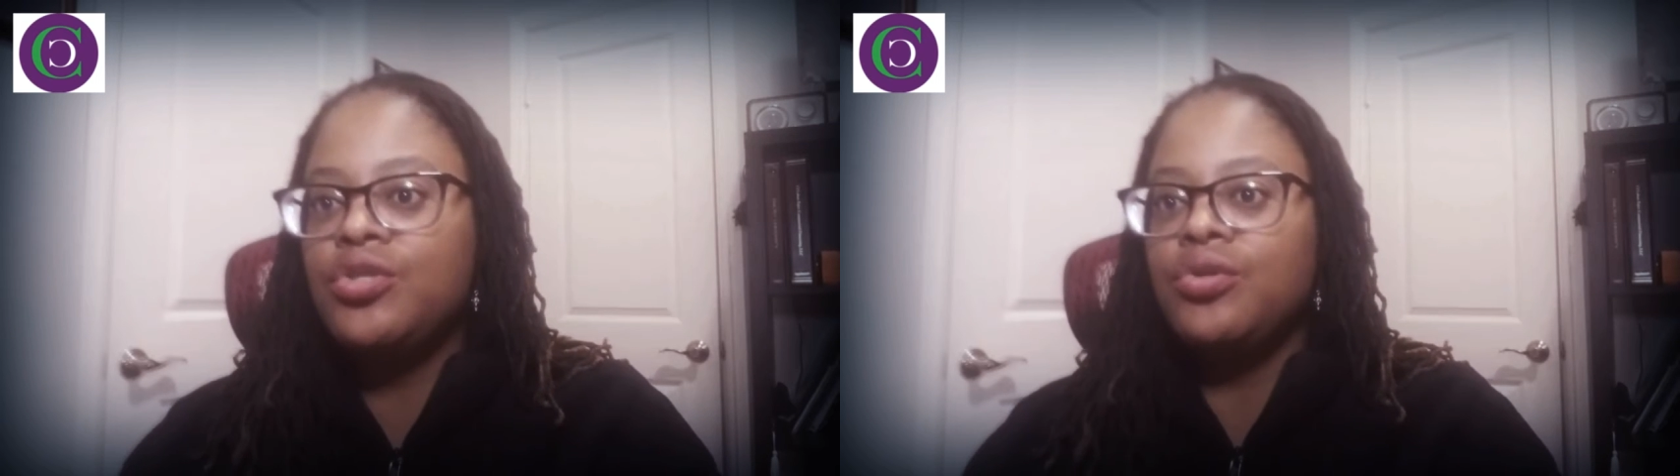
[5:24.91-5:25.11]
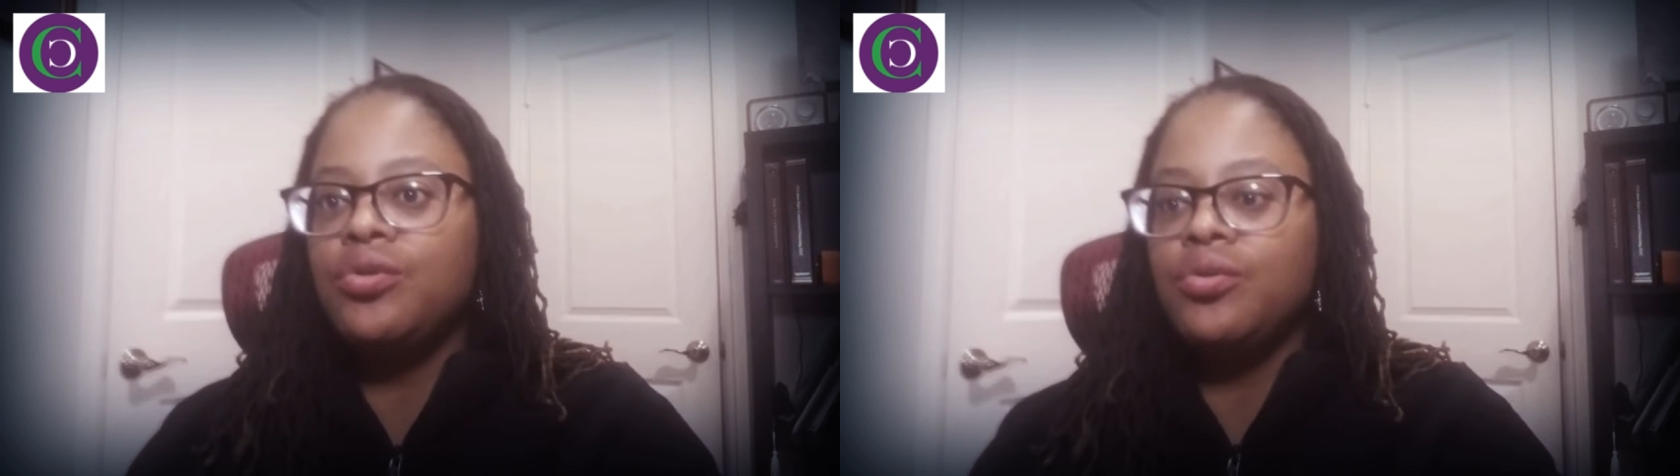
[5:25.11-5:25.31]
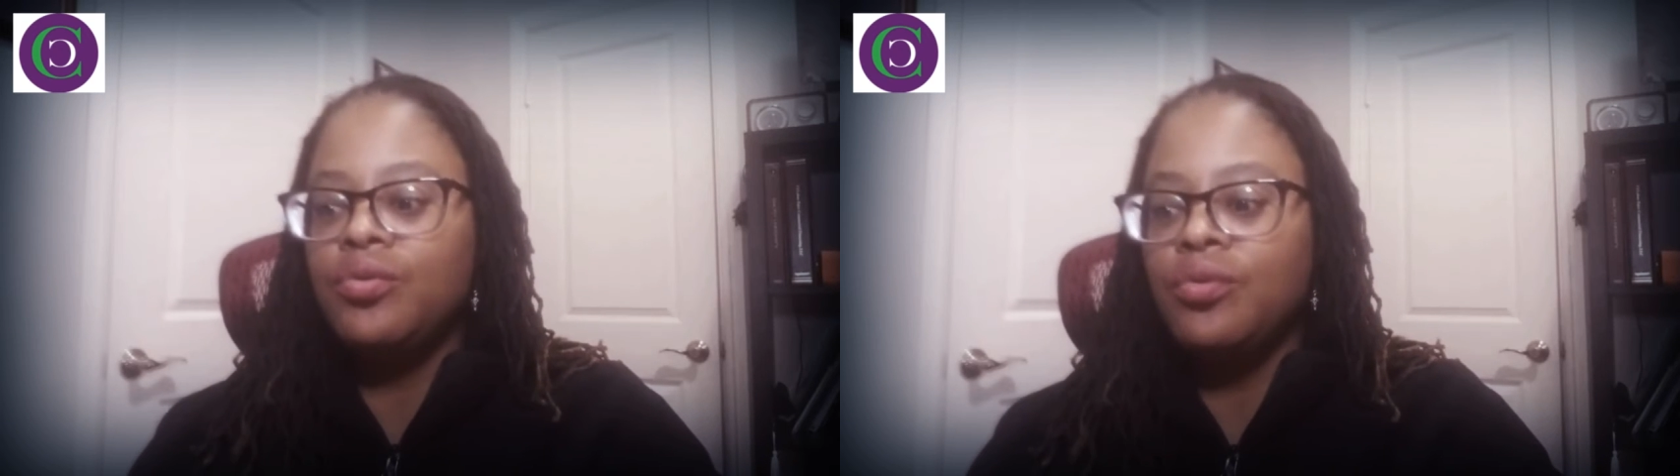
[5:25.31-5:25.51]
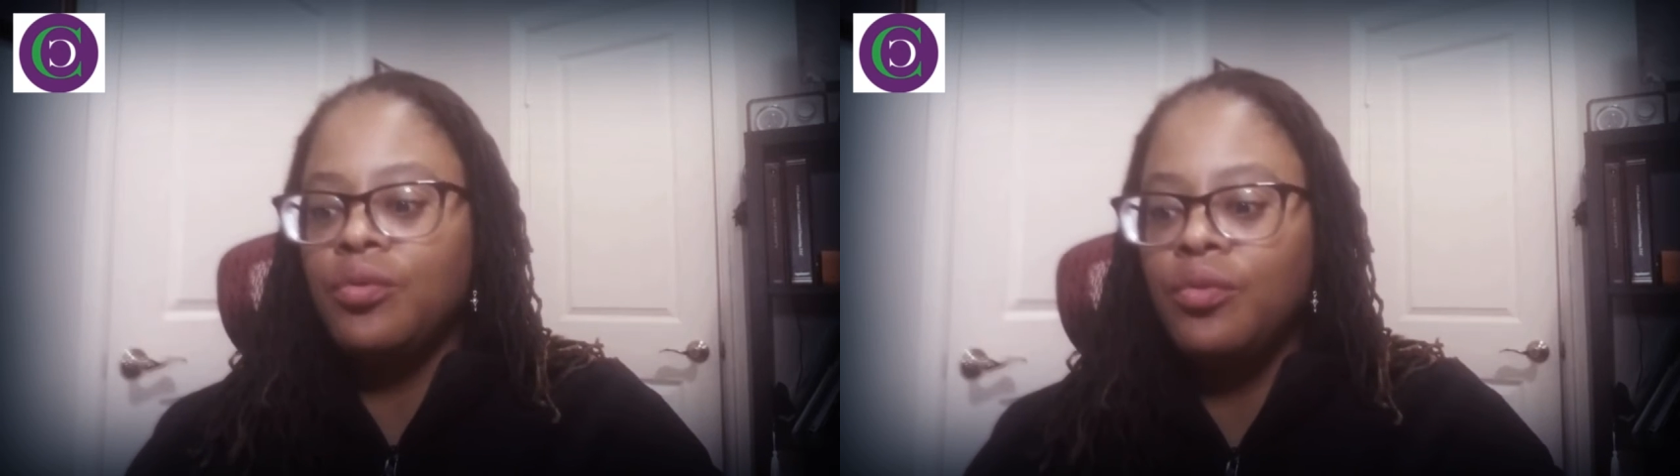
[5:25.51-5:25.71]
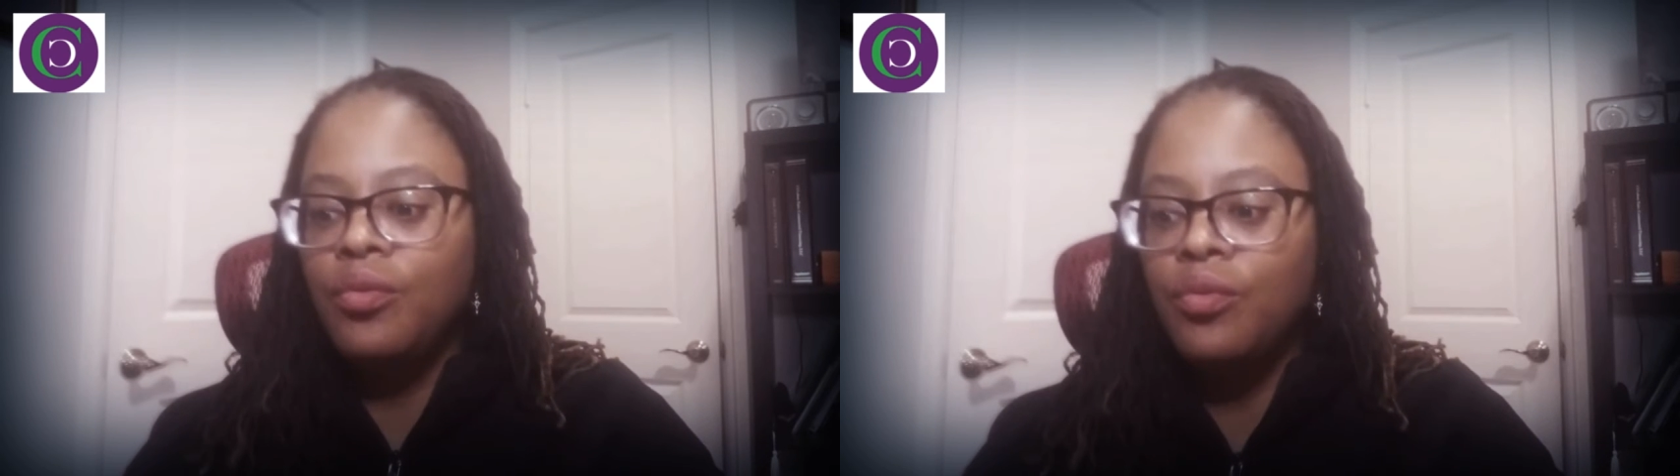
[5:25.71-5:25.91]

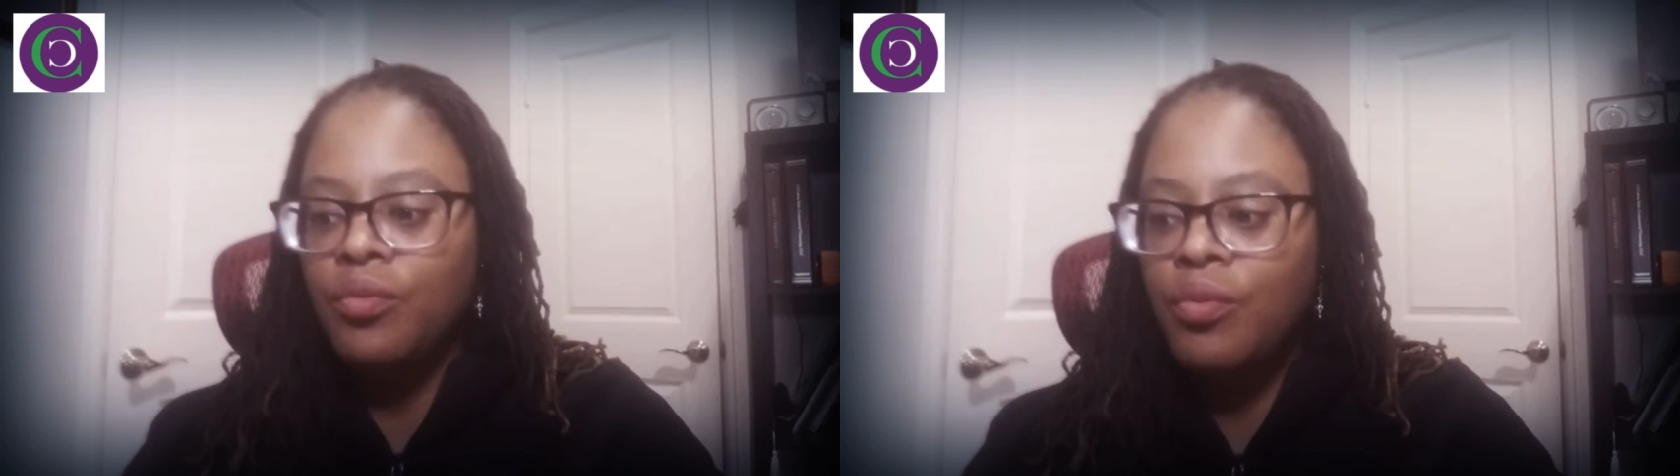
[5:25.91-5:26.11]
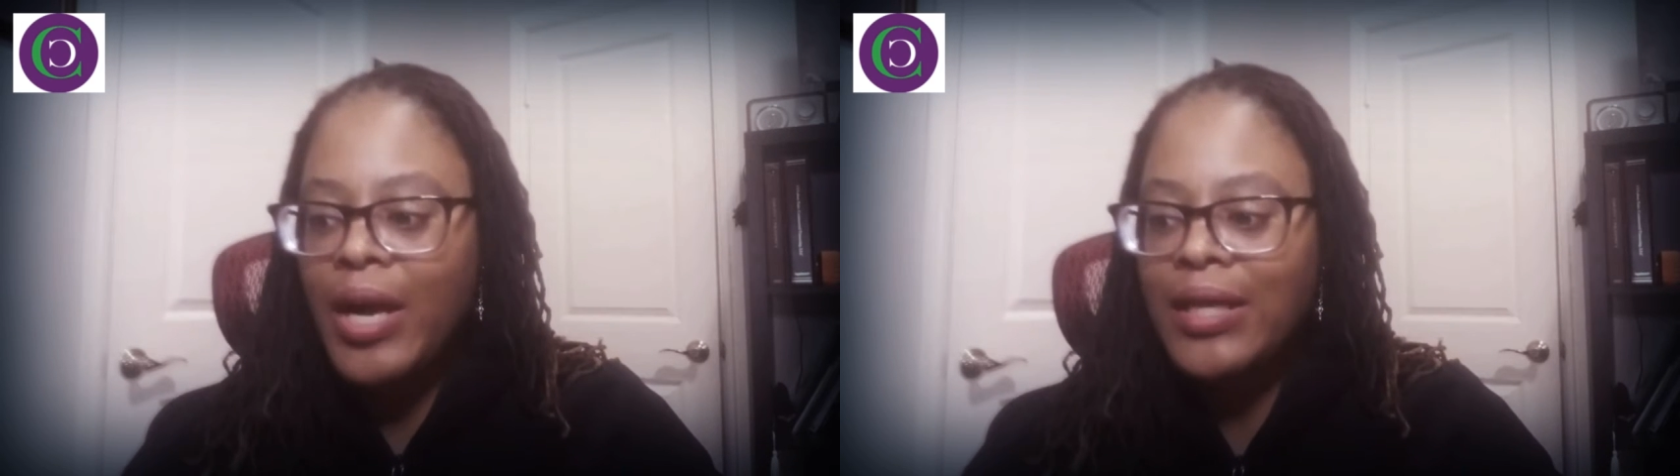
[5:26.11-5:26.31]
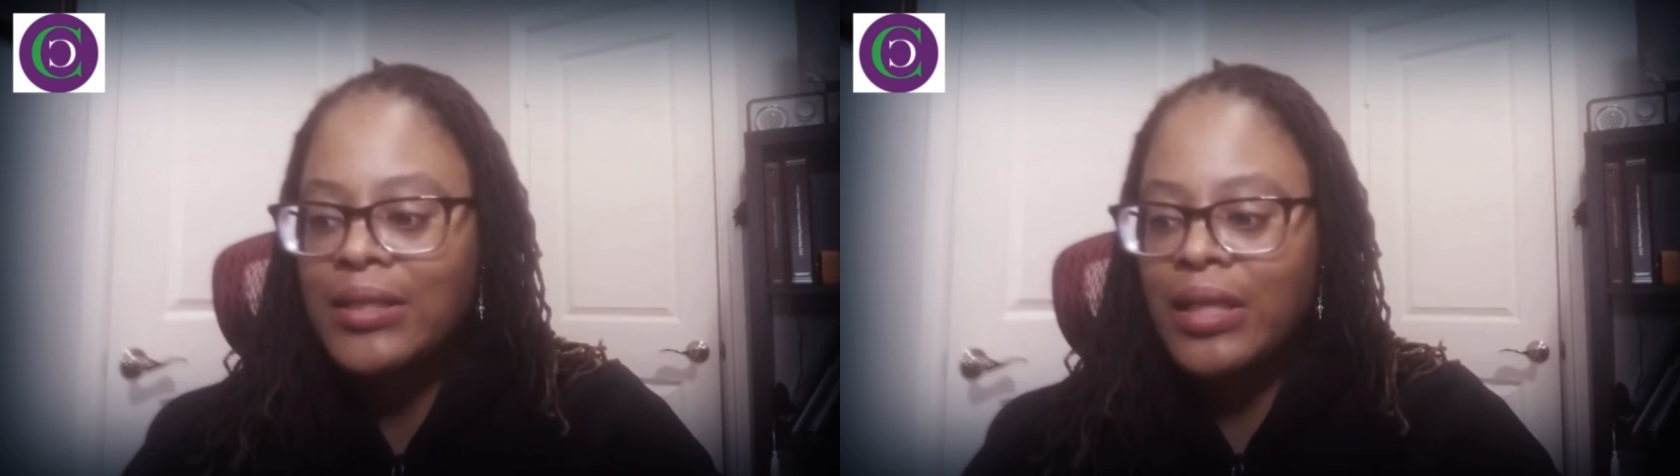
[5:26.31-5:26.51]
to write